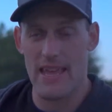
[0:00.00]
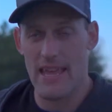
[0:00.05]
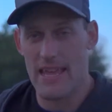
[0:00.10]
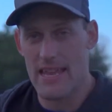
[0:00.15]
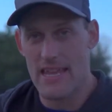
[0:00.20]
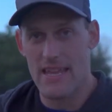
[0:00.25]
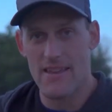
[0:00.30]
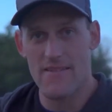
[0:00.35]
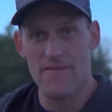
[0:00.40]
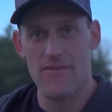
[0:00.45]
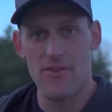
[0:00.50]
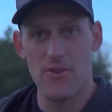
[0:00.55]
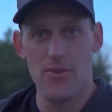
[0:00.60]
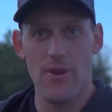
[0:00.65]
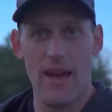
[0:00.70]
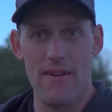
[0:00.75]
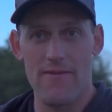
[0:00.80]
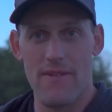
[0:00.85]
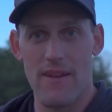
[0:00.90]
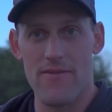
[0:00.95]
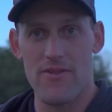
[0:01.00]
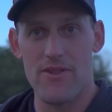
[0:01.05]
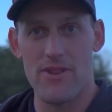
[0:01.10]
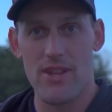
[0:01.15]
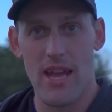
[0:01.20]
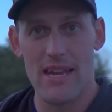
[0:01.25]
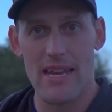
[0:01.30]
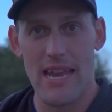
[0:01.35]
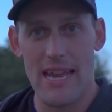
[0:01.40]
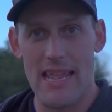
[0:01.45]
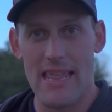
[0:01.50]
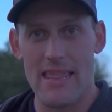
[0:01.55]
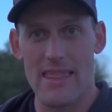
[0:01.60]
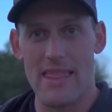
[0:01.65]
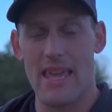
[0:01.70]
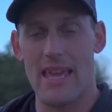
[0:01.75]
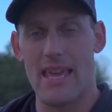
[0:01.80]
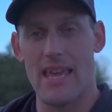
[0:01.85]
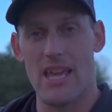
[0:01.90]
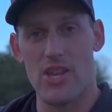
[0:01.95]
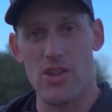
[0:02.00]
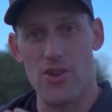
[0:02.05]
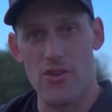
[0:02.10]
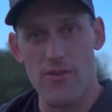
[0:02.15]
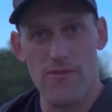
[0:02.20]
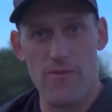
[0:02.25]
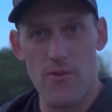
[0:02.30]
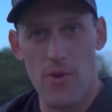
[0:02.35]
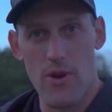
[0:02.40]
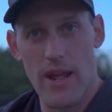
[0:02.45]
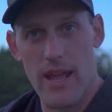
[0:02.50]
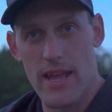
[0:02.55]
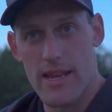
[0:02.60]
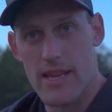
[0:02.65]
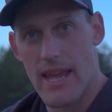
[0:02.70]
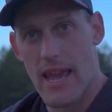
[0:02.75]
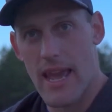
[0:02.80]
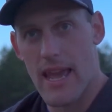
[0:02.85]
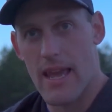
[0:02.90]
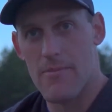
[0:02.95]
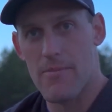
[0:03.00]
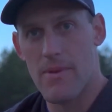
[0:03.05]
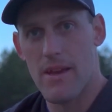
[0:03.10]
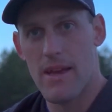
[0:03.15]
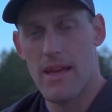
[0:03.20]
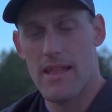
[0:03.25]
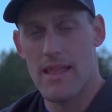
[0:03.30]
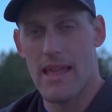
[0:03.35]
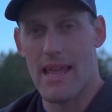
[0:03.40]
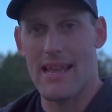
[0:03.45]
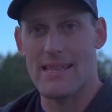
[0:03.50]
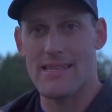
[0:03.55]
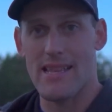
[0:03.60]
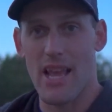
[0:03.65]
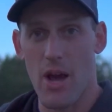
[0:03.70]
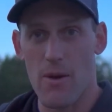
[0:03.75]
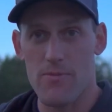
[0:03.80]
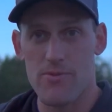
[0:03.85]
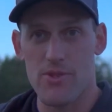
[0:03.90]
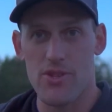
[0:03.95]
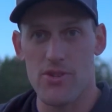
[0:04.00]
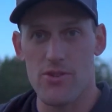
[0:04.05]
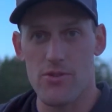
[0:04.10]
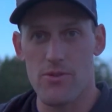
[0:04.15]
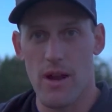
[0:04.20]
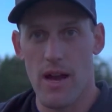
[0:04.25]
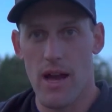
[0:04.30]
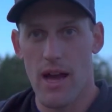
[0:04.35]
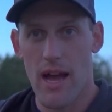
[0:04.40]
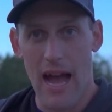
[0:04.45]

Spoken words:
any of you have ever done anything in your forehand game that has helped you.